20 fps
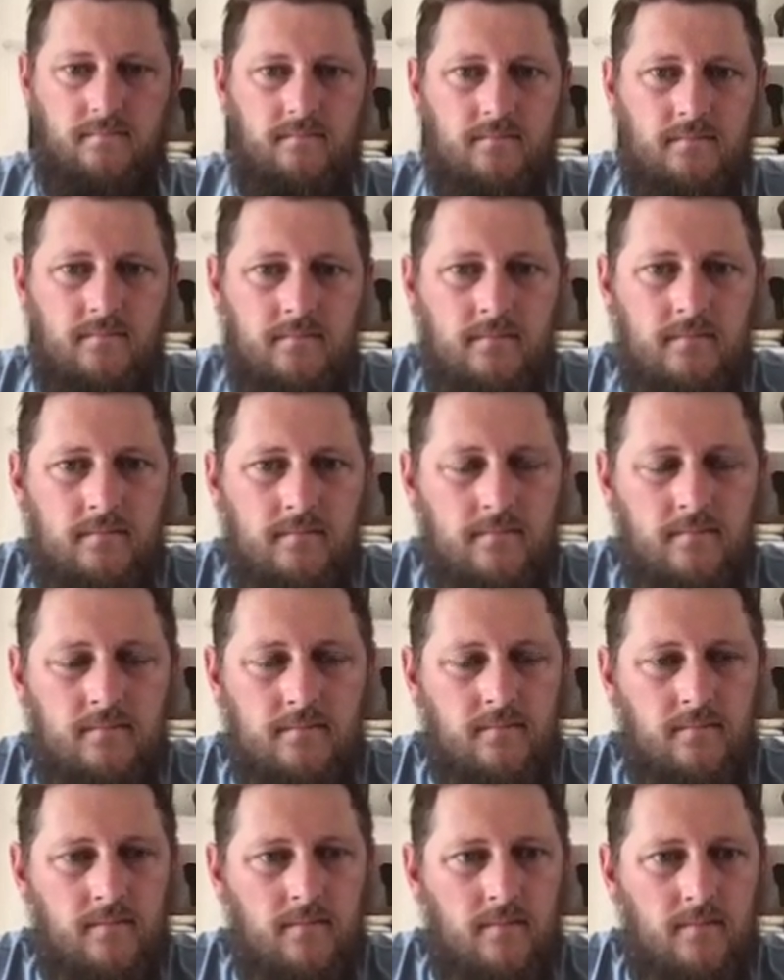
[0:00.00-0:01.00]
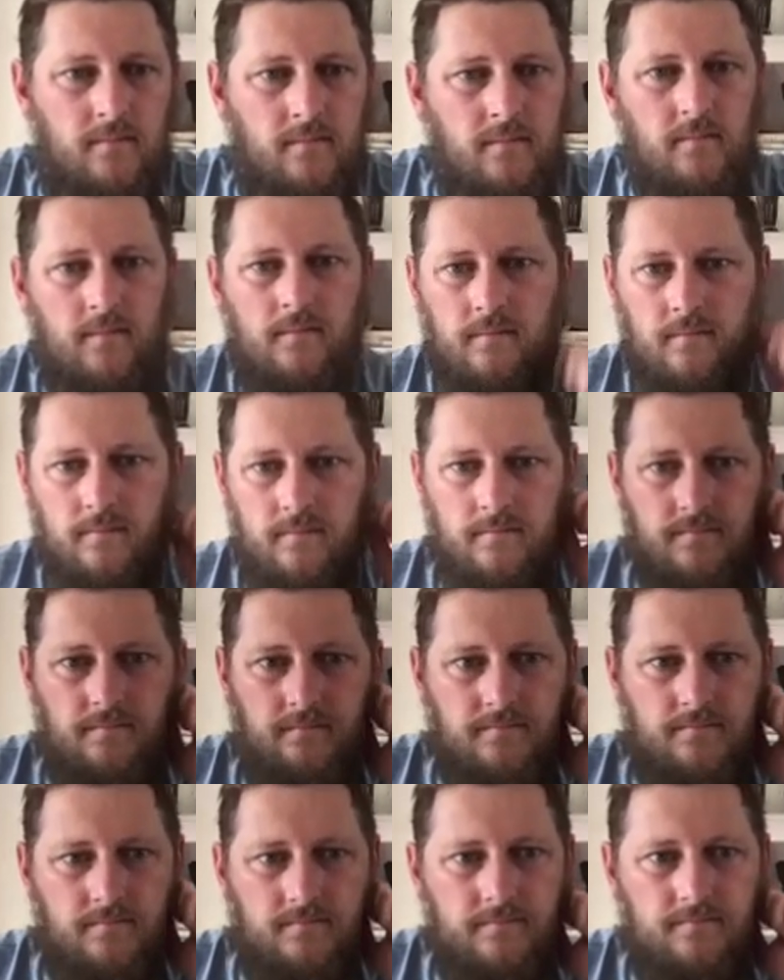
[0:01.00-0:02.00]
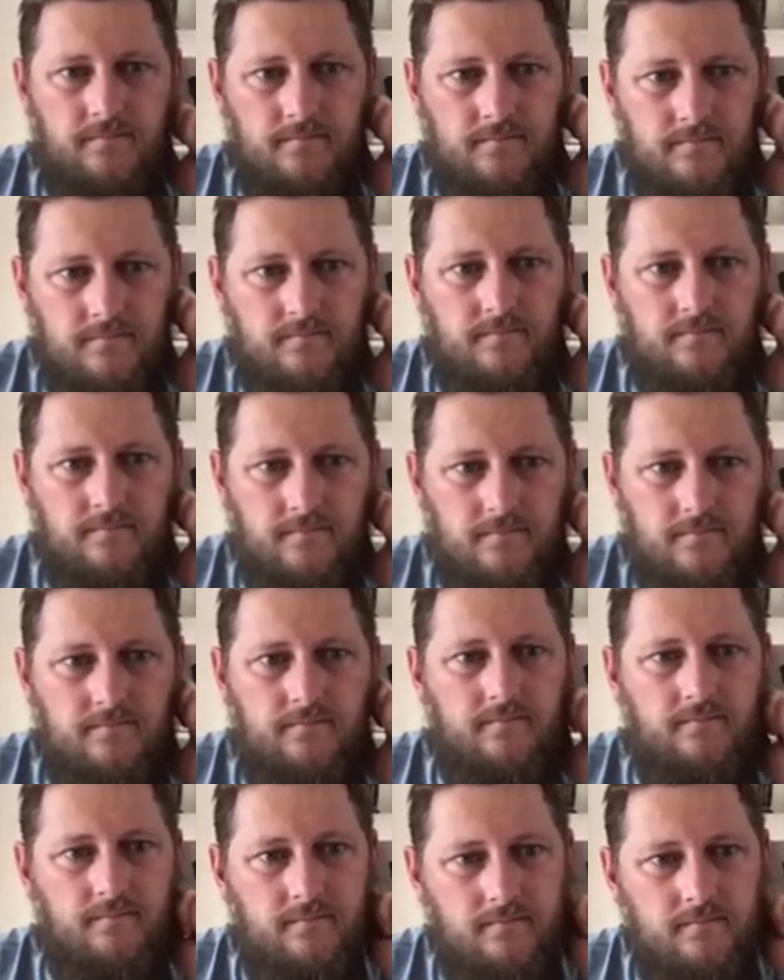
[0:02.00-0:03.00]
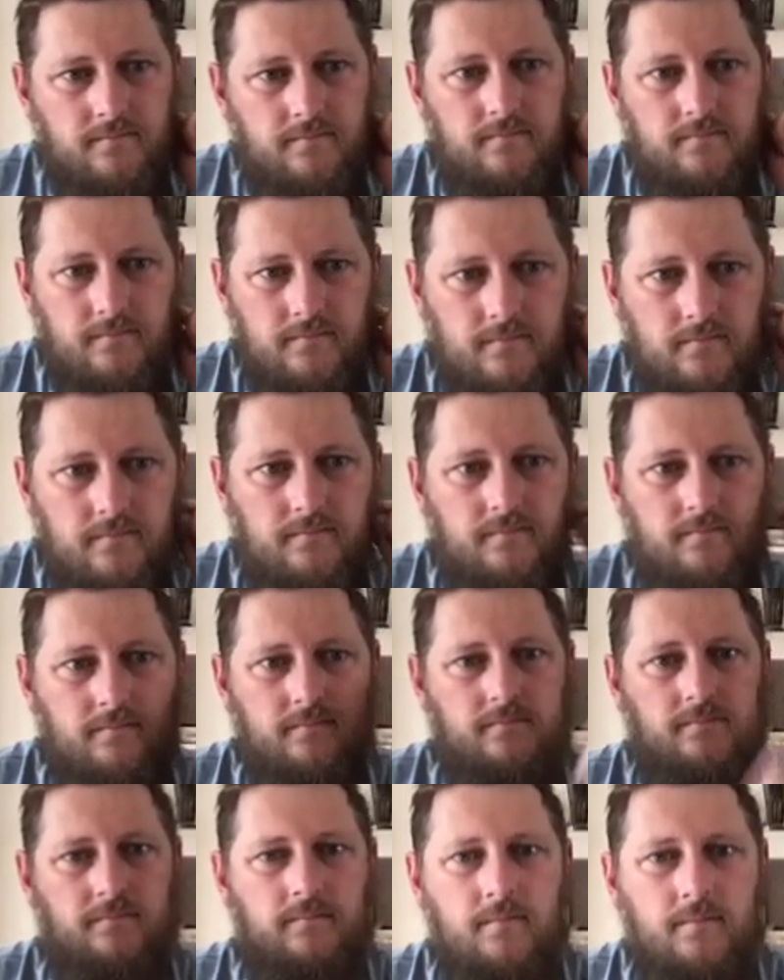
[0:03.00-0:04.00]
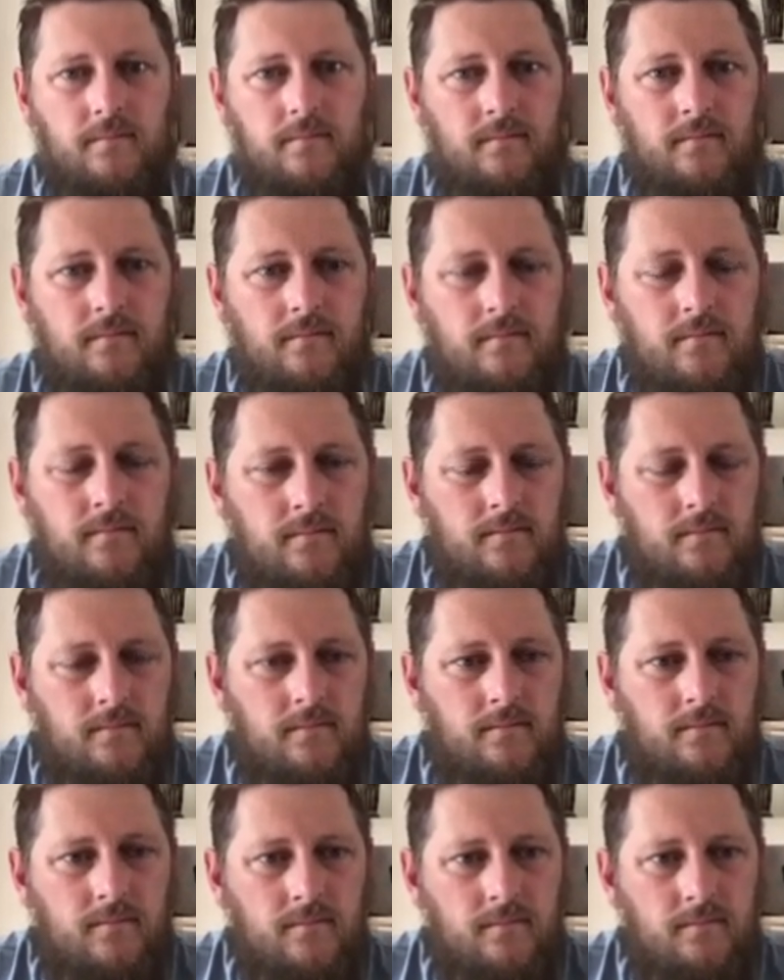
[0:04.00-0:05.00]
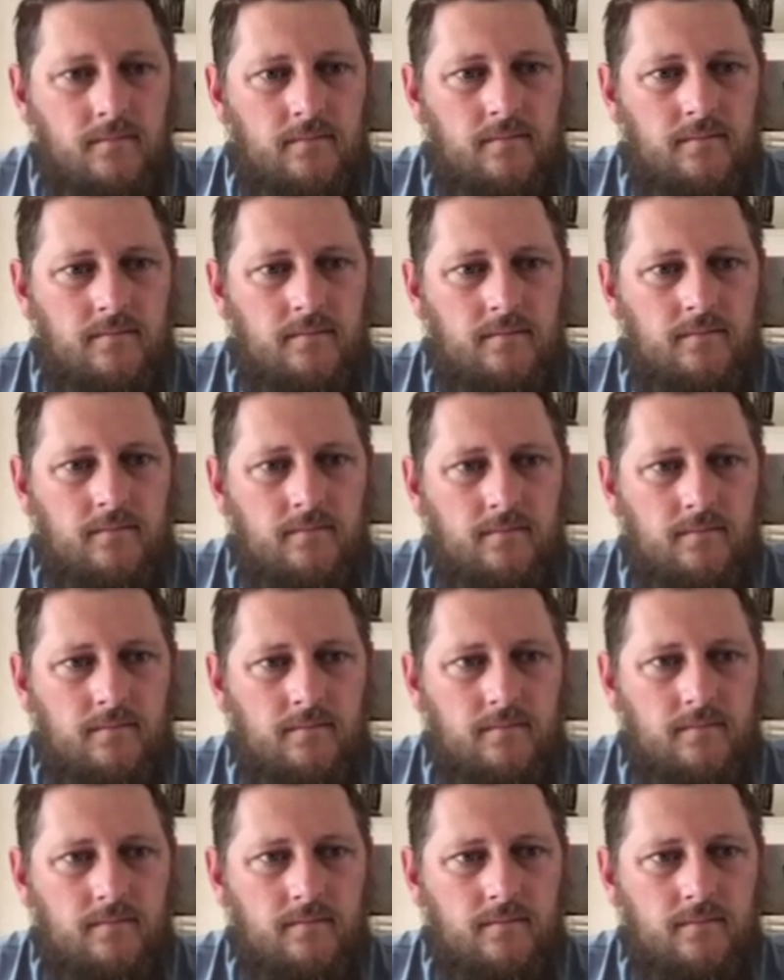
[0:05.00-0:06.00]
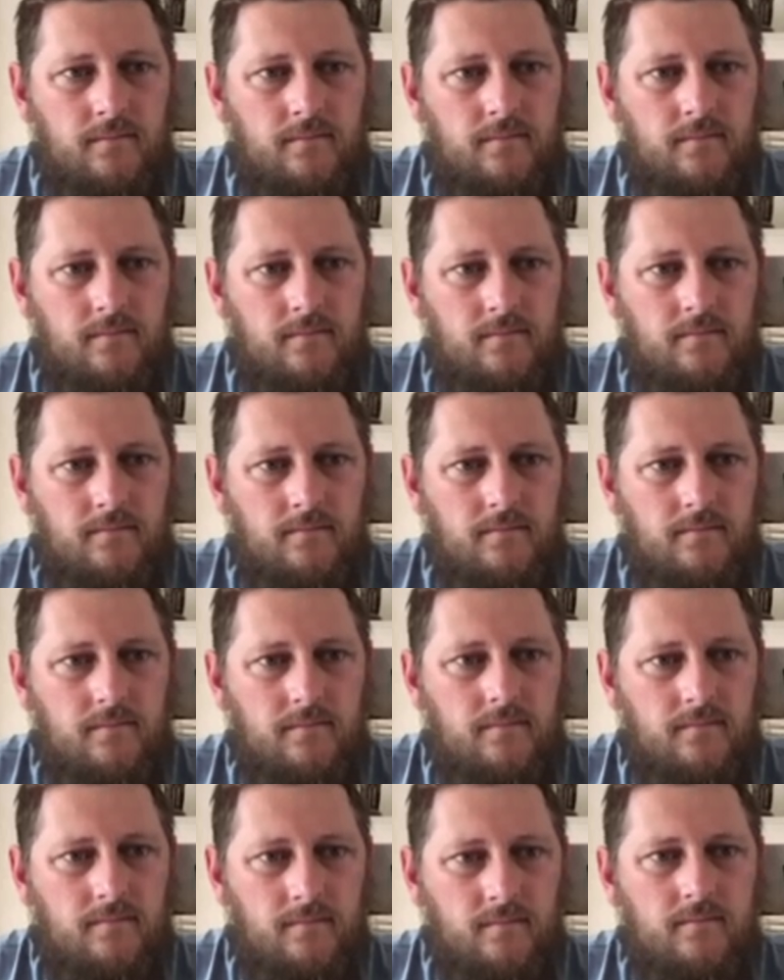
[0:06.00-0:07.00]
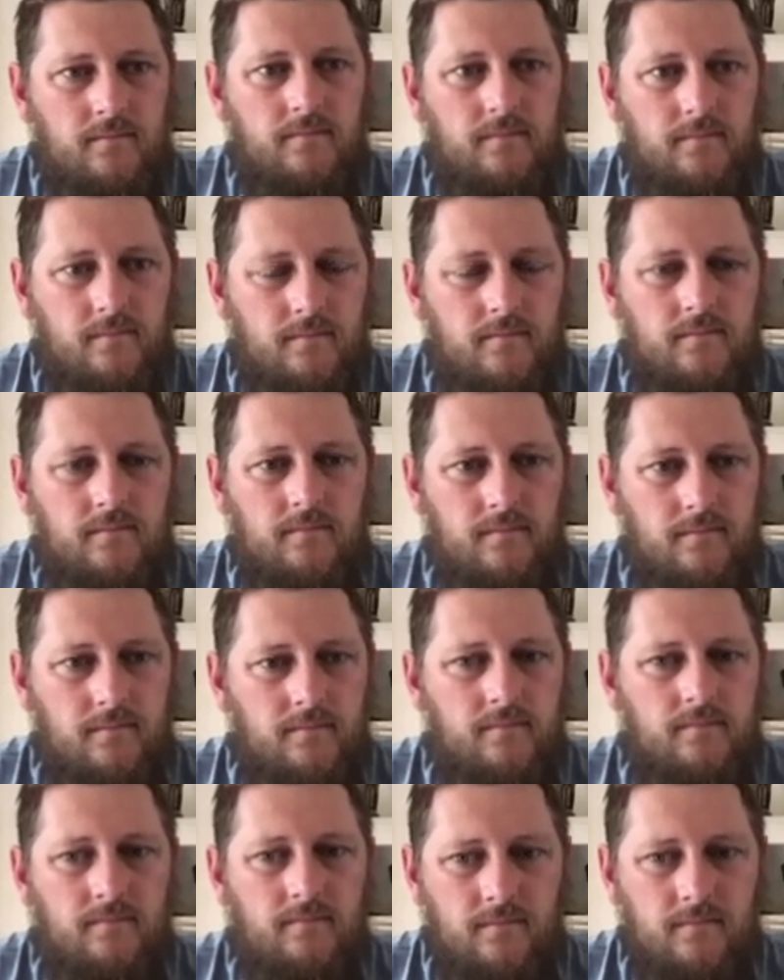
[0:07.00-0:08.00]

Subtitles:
(silent)